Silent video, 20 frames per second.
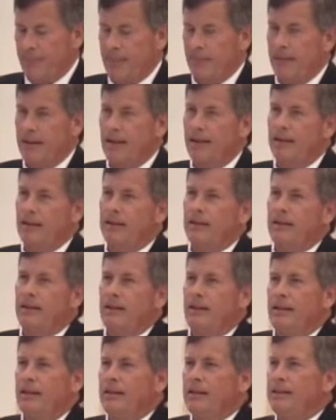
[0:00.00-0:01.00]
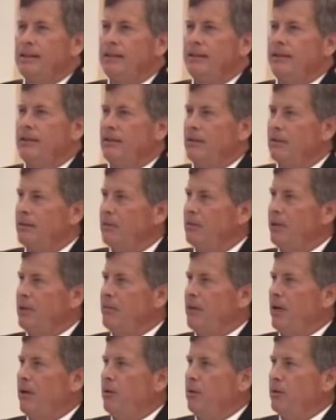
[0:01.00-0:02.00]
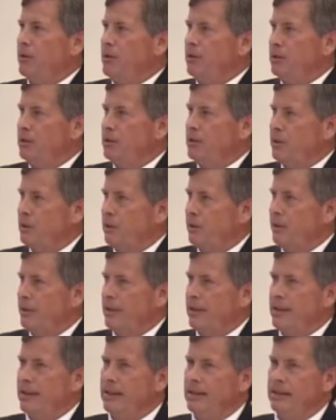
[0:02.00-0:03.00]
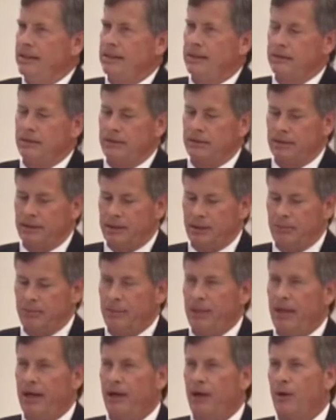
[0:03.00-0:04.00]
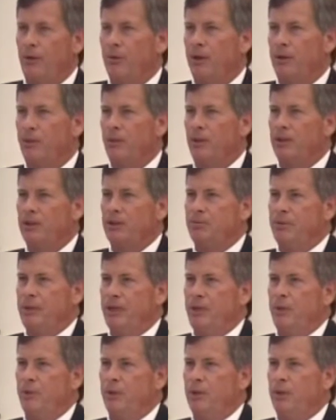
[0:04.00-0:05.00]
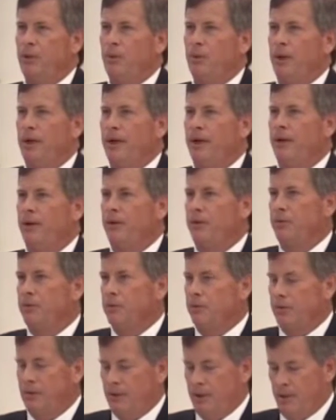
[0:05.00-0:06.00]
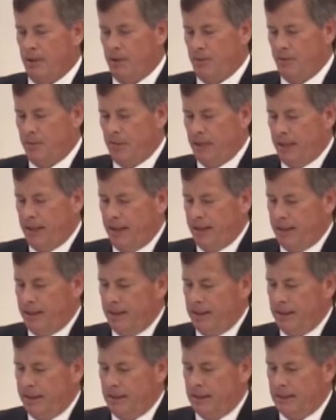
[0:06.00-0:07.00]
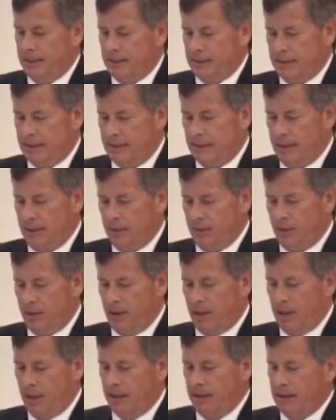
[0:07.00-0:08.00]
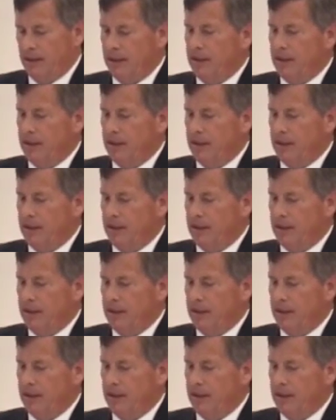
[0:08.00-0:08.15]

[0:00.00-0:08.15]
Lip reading: I'd like to tell you a little bit about what we do currently to compare with what's being required by the state law.